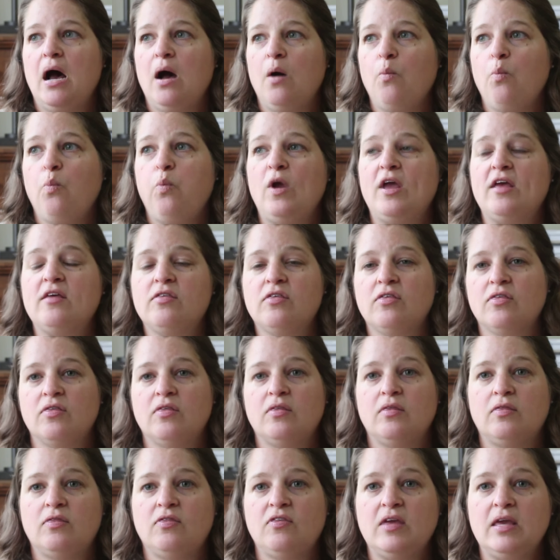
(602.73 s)

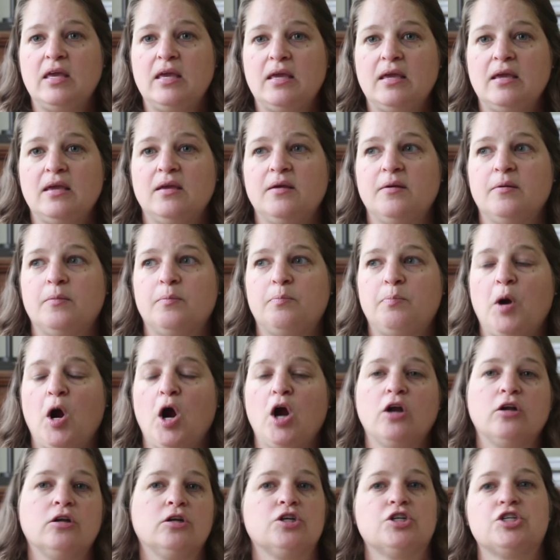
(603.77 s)
With the
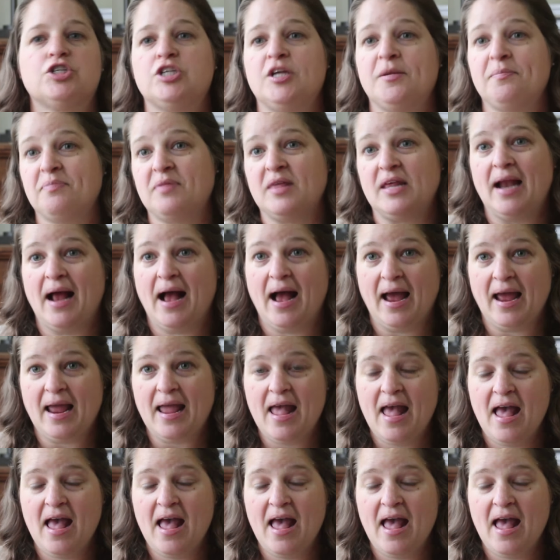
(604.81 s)
partnership that I